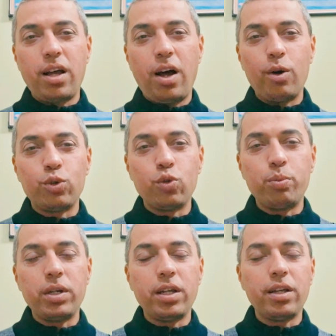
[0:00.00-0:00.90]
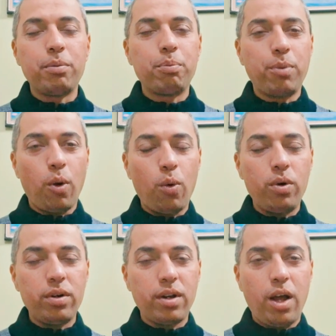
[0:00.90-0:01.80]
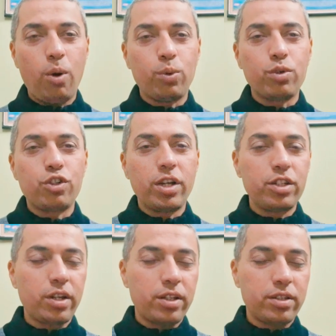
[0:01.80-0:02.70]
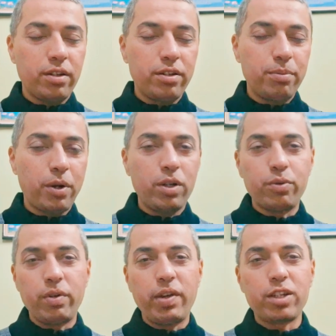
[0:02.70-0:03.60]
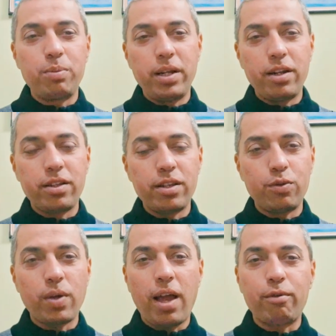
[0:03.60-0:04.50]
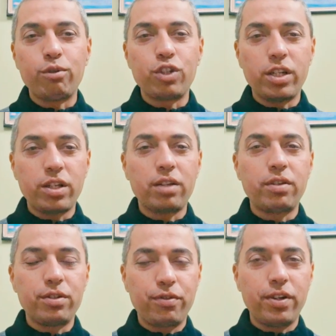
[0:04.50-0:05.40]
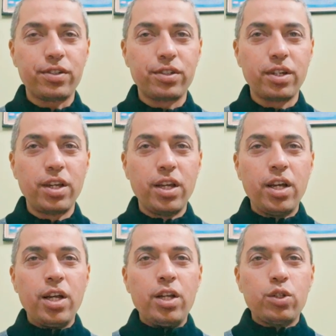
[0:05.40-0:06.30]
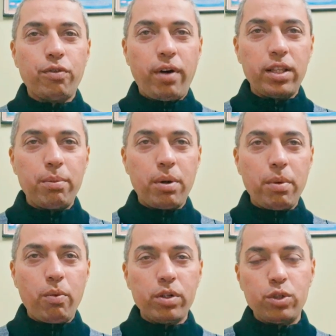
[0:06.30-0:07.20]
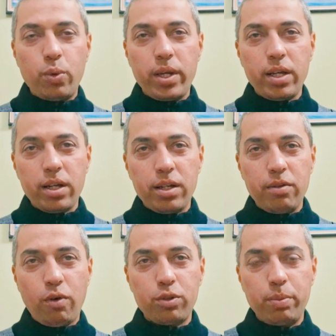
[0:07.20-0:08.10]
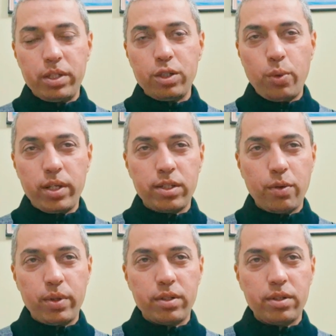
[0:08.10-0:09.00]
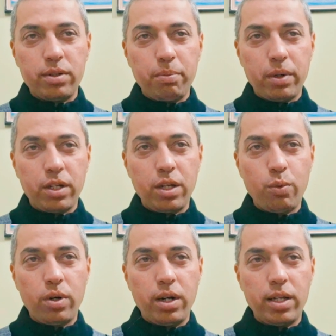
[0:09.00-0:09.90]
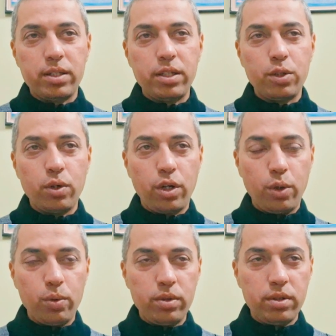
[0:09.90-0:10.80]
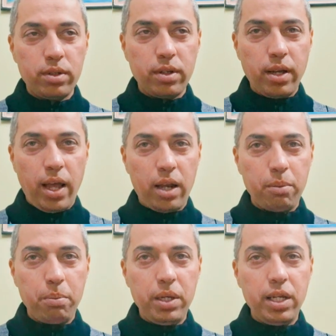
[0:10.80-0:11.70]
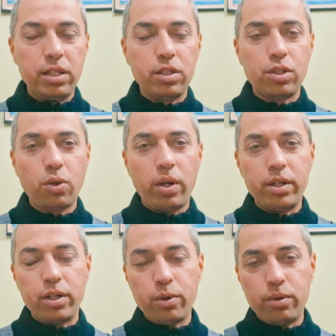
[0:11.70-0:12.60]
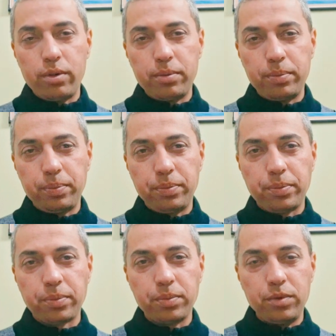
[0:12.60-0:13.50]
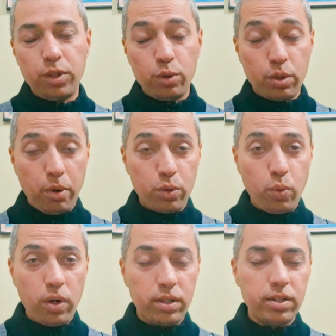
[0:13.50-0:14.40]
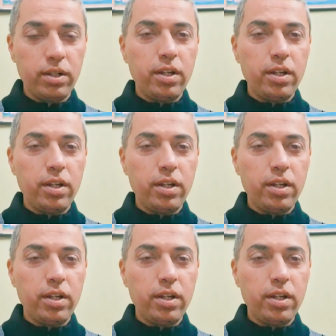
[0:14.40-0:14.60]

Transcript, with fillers: how to be pure, how to change ourselves because when we explain others we have to change ourselves first. So Father Brahma was doing was busy doing service but he would listen to news and be in solitude news about what